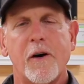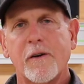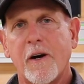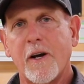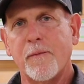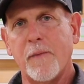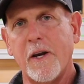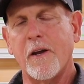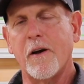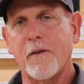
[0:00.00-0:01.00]
unlike
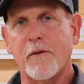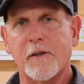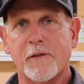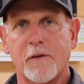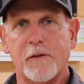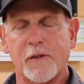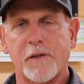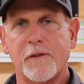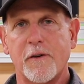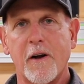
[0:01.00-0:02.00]
many other
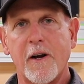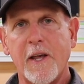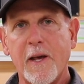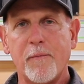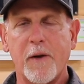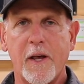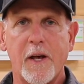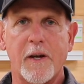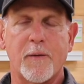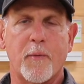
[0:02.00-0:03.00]
extrusions, you're not hemmed
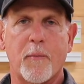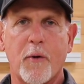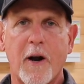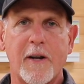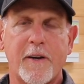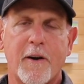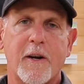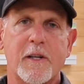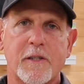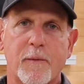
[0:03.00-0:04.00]
in to
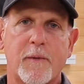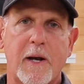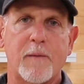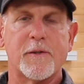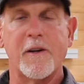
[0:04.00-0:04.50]
proprietary and sometimes